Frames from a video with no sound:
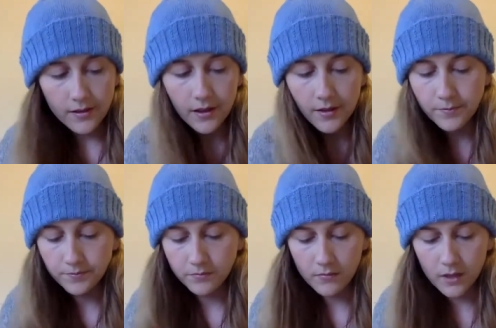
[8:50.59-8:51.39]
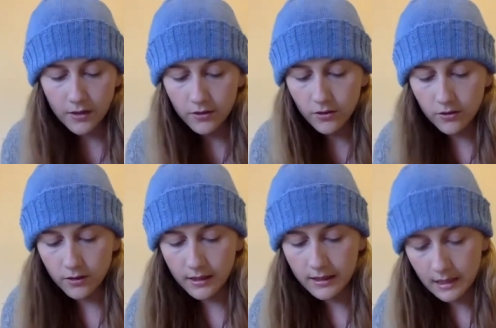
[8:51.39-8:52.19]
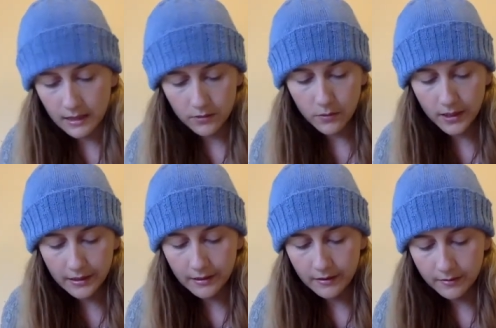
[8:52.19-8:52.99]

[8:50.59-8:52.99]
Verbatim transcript: Um, I showed you these last week.